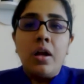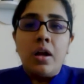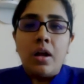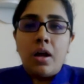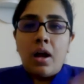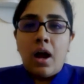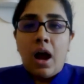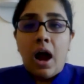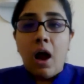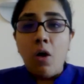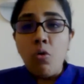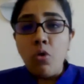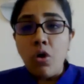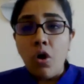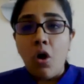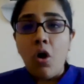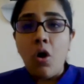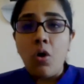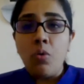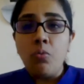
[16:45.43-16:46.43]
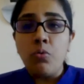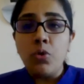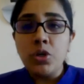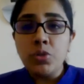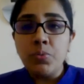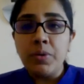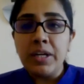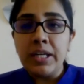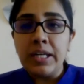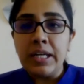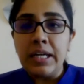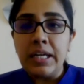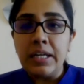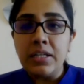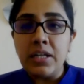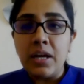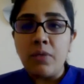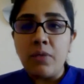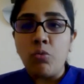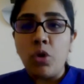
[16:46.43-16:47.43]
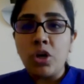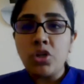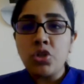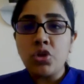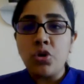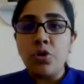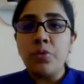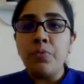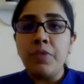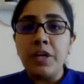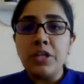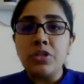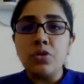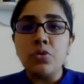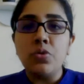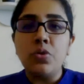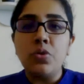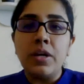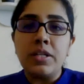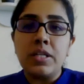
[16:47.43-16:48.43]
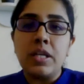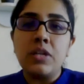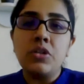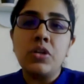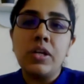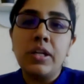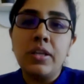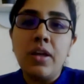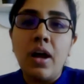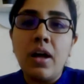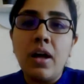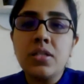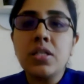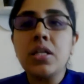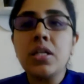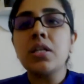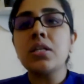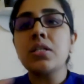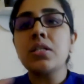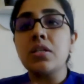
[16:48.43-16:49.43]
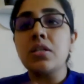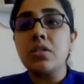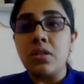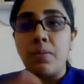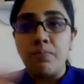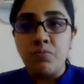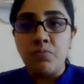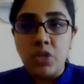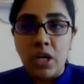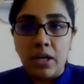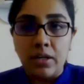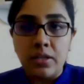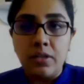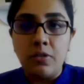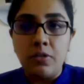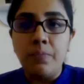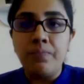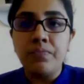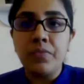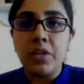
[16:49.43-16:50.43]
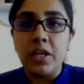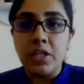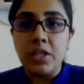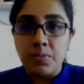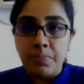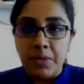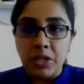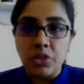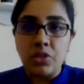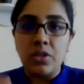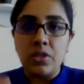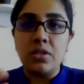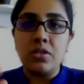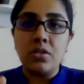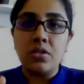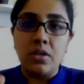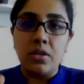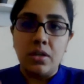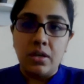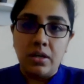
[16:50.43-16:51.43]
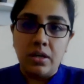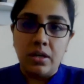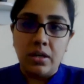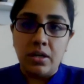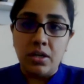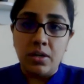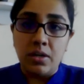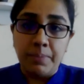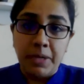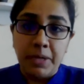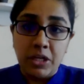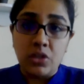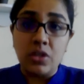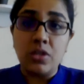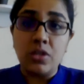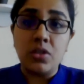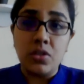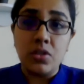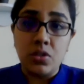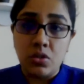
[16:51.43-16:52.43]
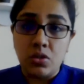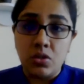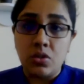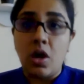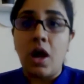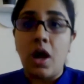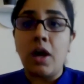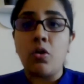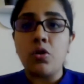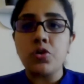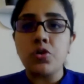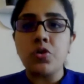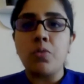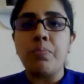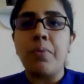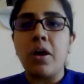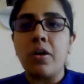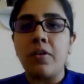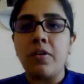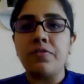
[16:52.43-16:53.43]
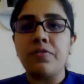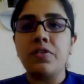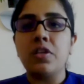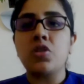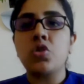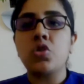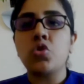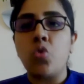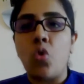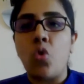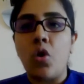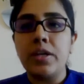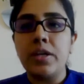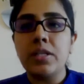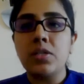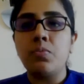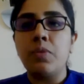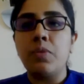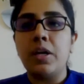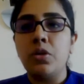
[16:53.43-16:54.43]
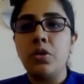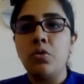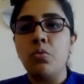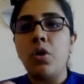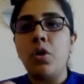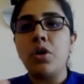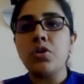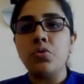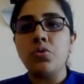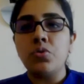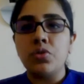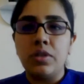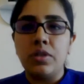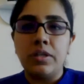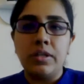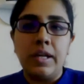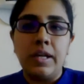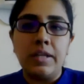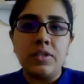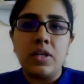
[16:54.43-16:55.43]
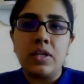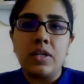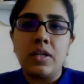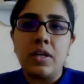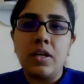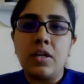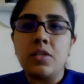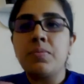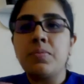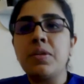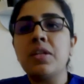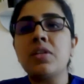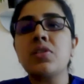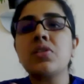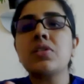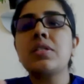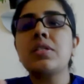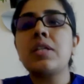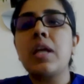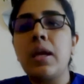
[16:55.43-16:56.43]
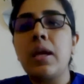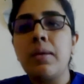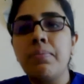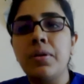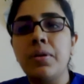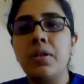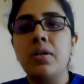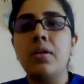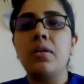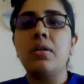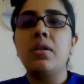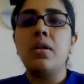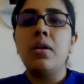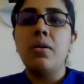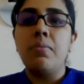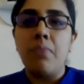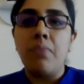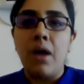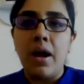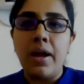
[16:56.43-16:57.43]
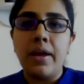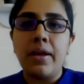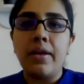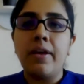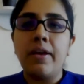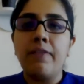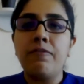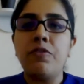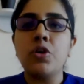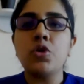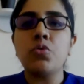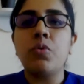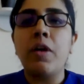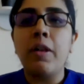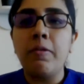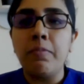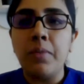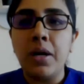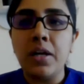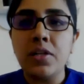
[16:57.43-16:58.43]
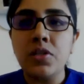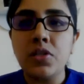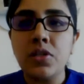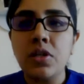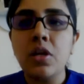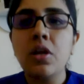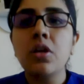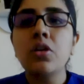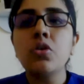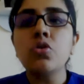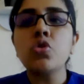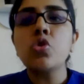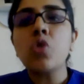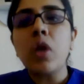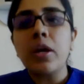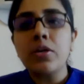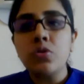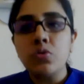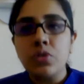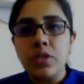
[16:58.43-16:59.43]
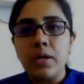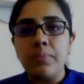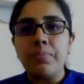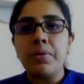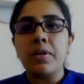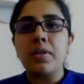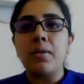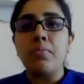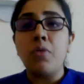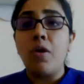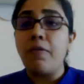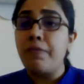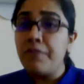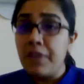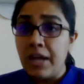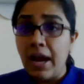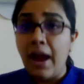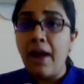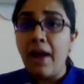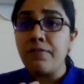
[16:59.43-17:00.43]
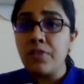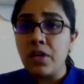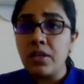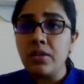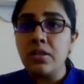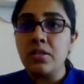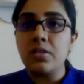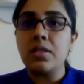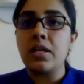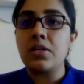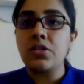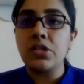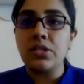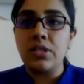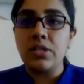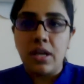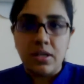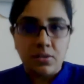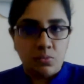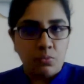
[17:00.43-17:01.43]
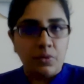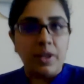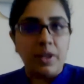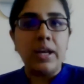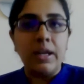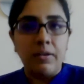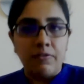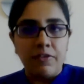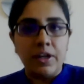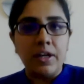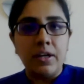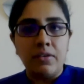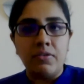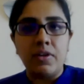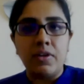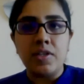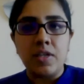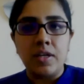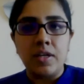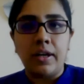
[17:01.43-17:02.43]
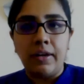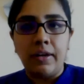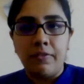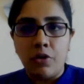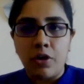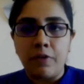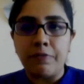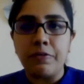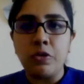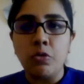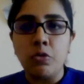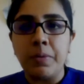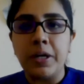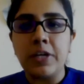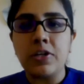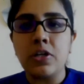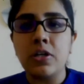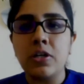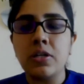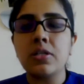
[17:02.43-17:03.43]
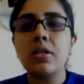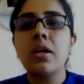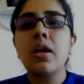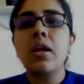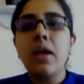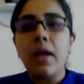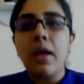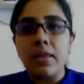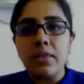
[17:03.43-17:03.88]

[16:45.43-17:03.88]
how long would we need and what should we do essentially the answer is it's subjective it's patient uh, patients are also part of this choice where you want to let's say there has been a stable migraine for 12 months you try to taper them off we have done this exercise very very recently for a few patients and